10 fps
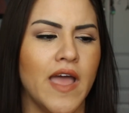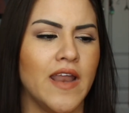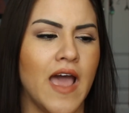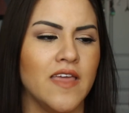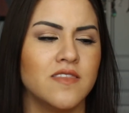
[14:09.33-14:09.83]

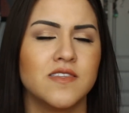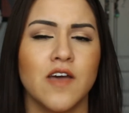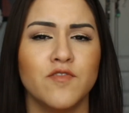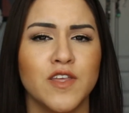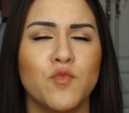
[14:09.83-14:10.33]
I
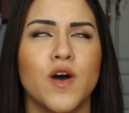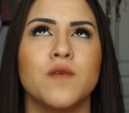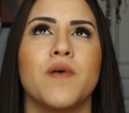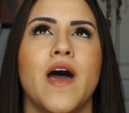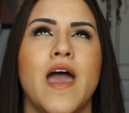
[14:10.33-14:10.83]
definitely want
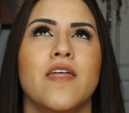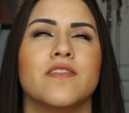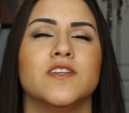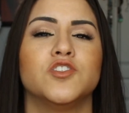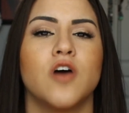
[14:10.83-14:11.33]
to buy
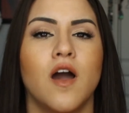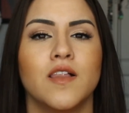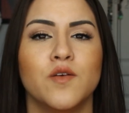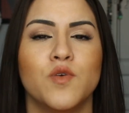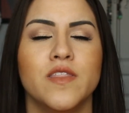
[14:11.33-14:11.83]
the
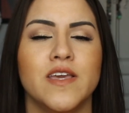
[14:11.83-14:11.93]
chocolate one.